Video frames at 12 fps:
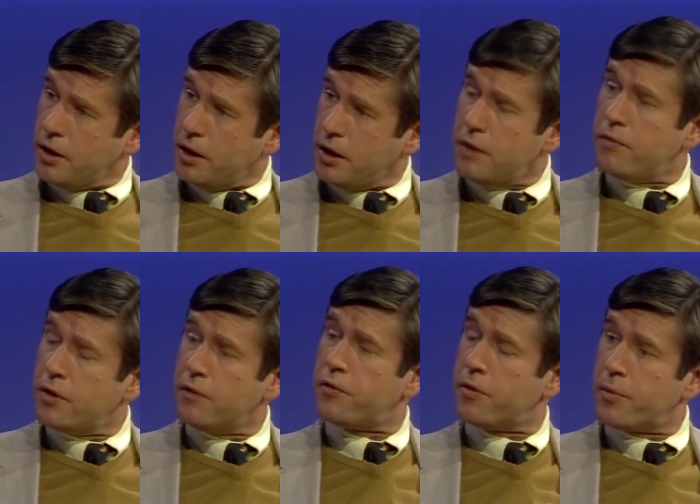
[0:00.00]

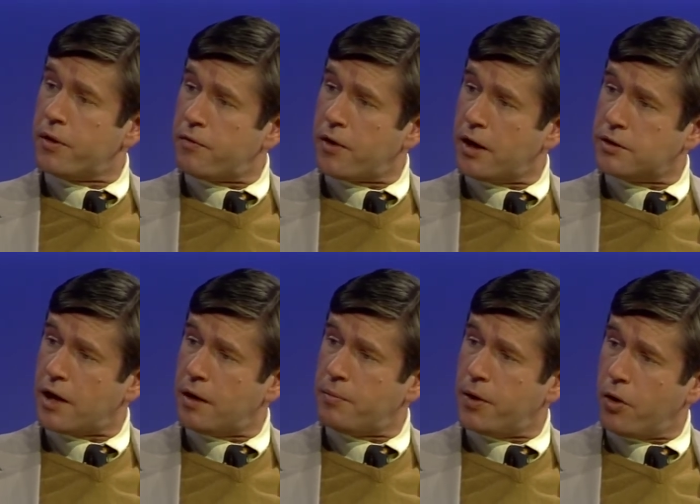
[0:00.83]
even if the briefcase
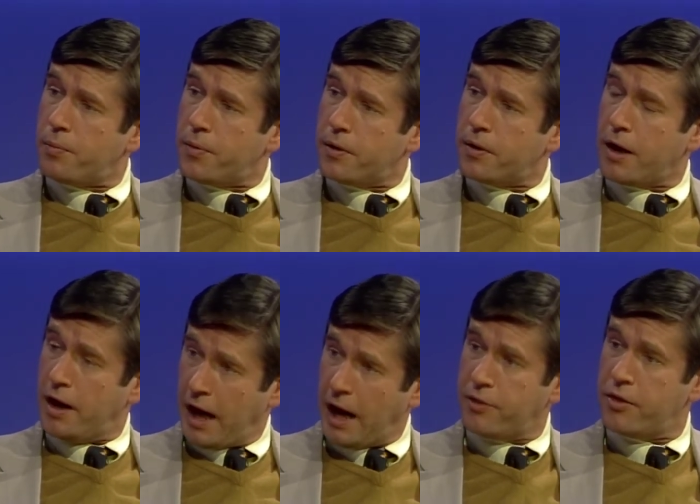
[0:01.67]
had been opened and
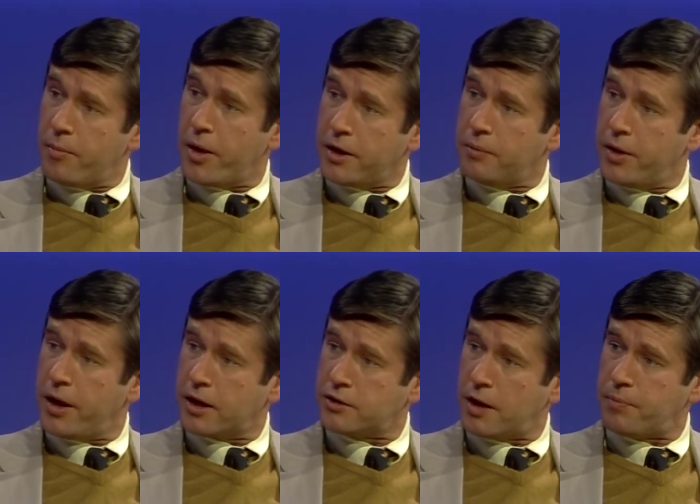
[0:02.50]
had the money been
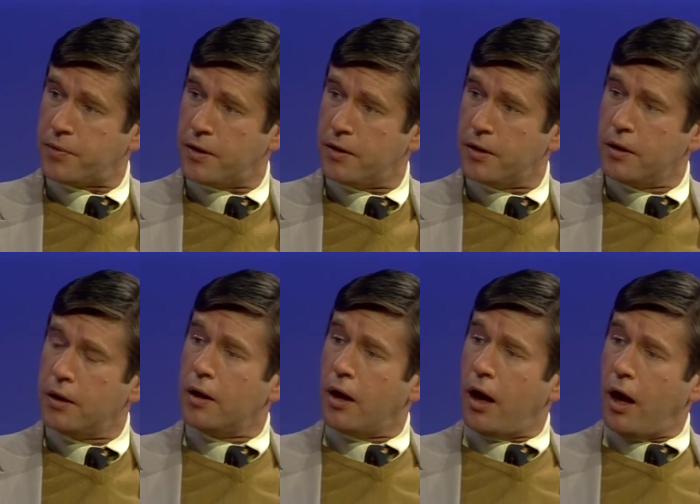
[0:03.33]
accepted,
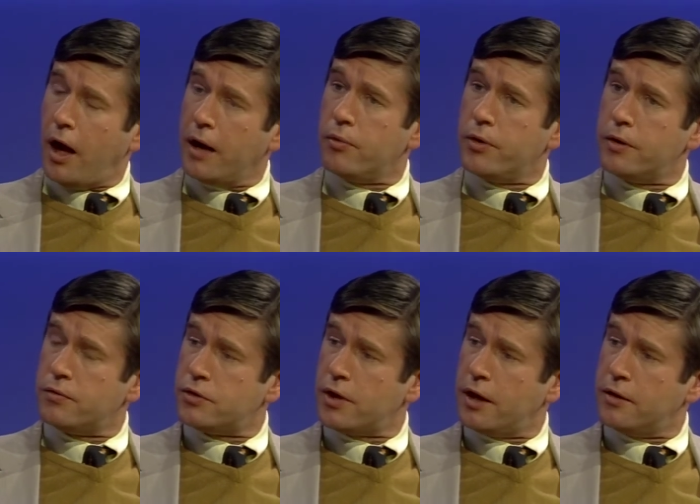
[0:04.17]
I would have
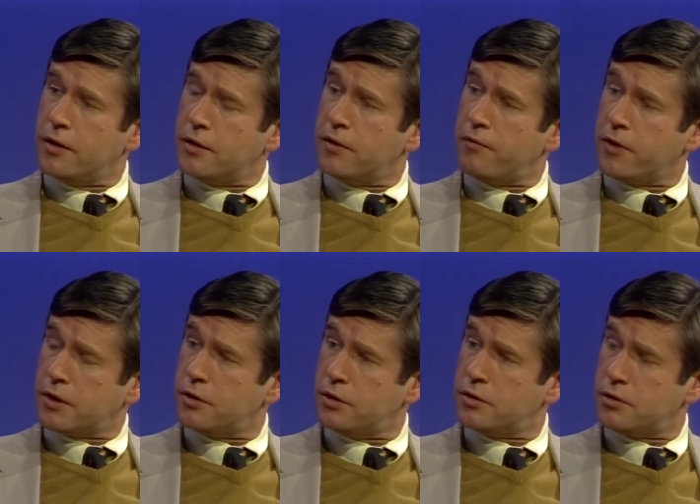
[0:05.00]
said that the
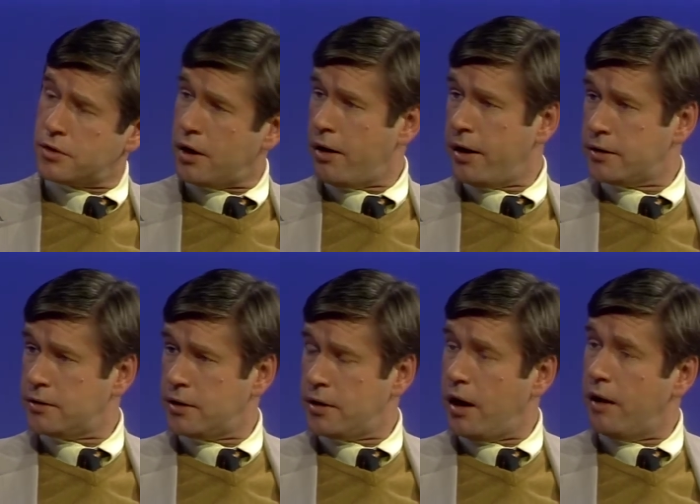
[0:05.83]
fictitious
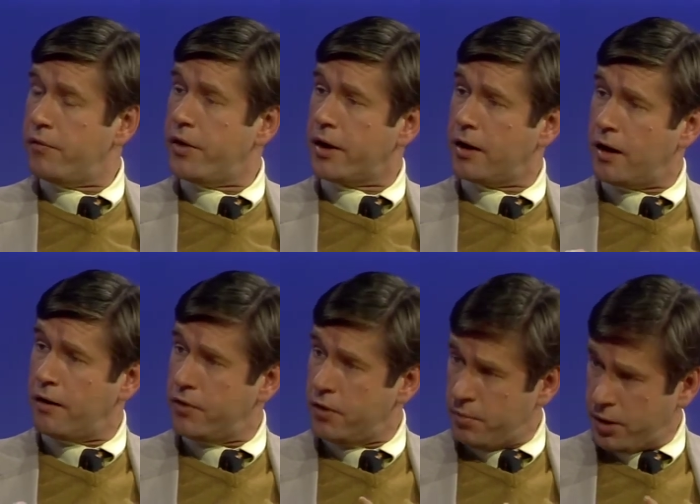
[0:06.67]
character of the
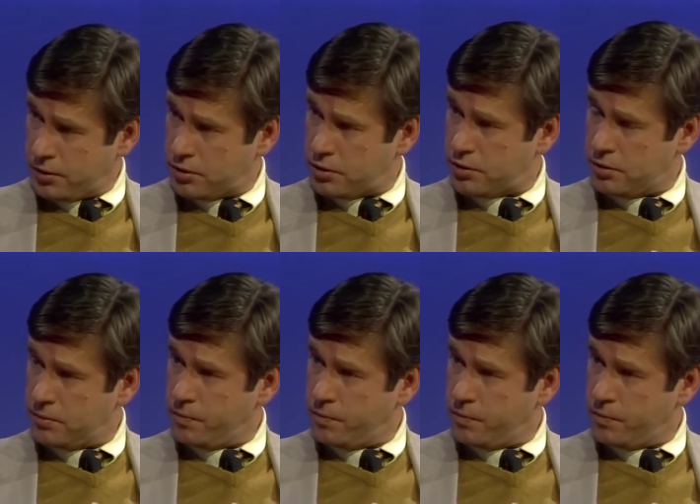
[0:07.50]
government's